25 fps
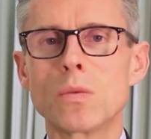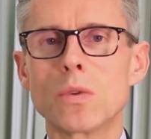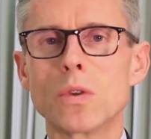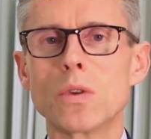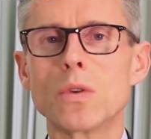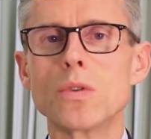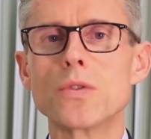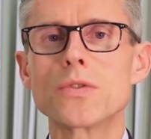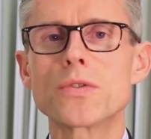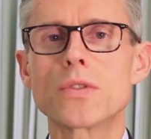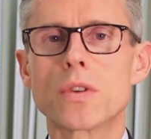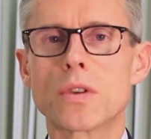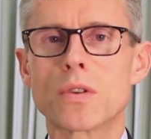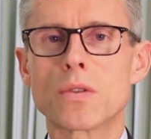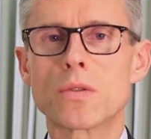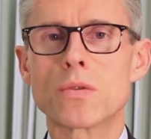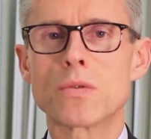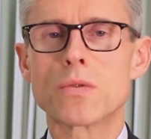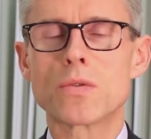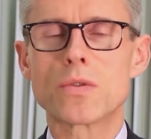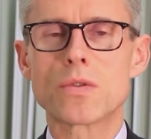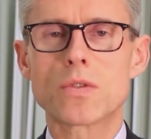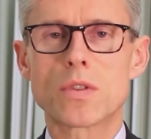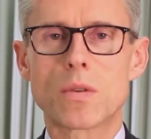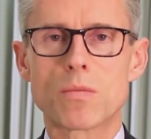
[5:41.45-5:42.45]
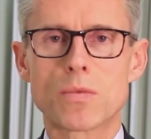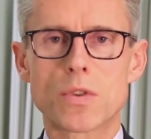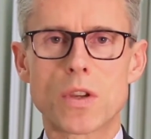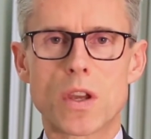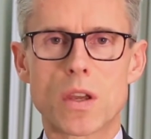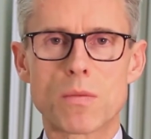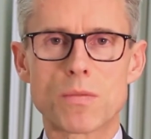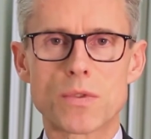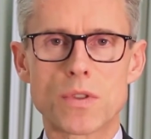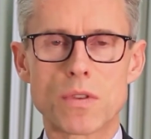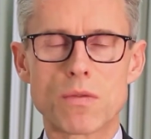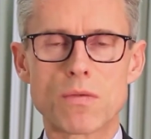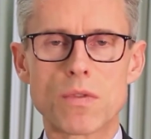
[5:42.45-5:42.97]
will also
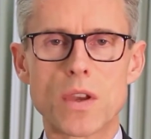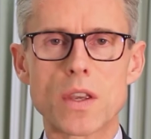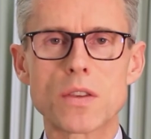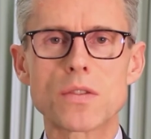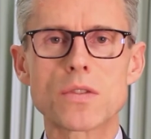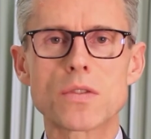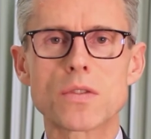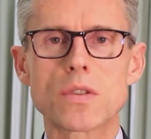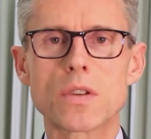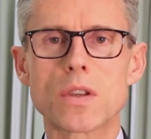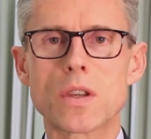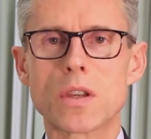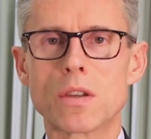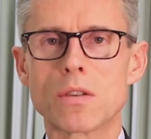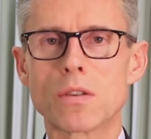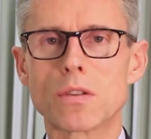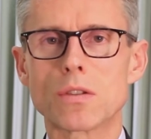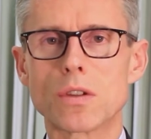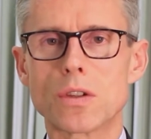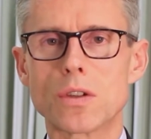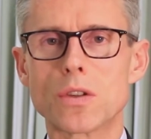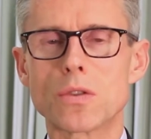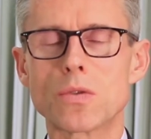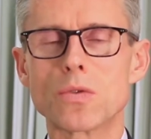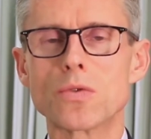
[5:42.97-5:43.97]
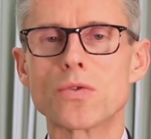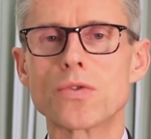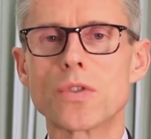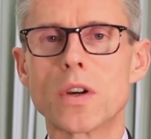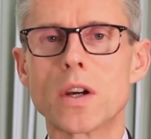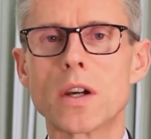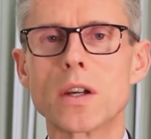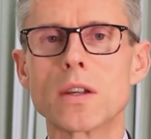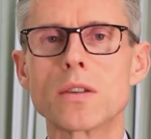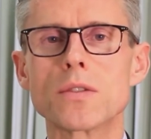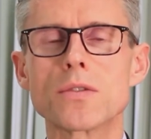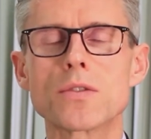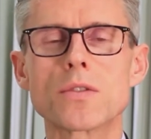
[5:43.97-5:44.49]
sometimes invest in clinical
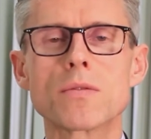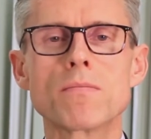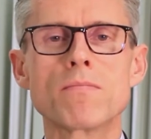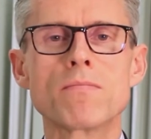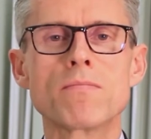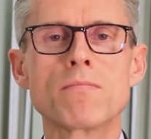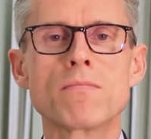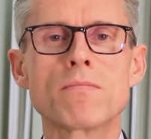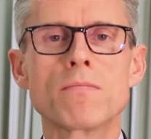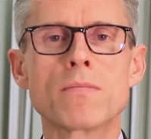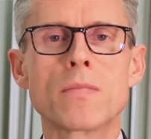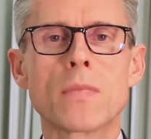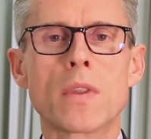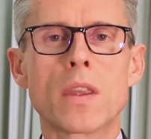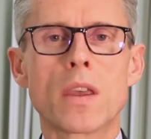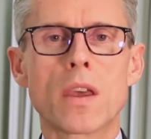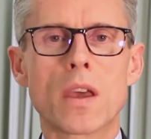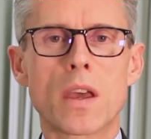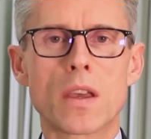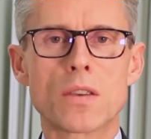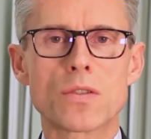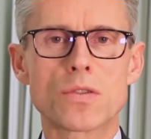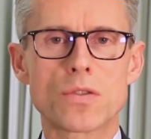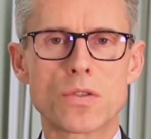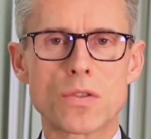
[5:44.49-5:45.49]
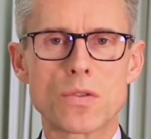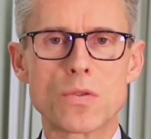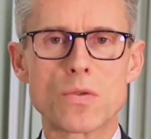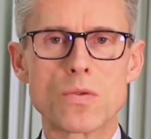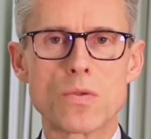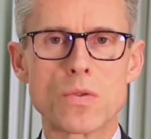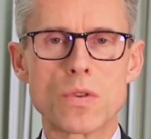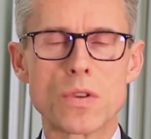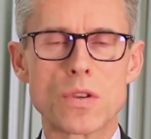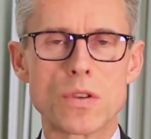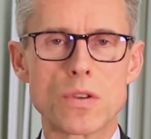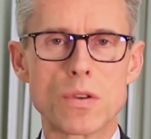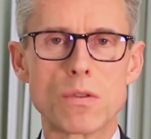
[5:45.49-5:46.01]
trials, as
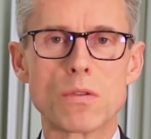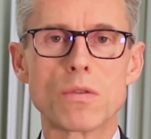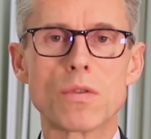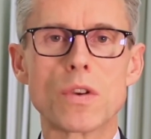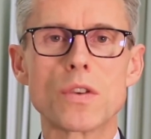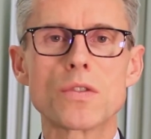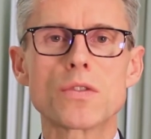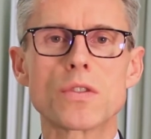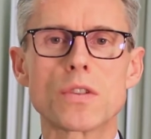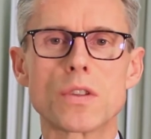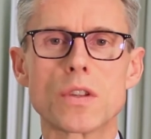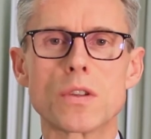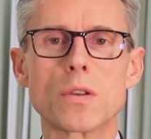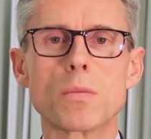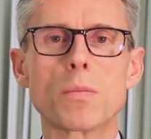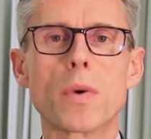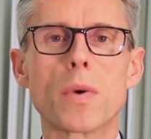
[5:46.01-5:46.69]
do university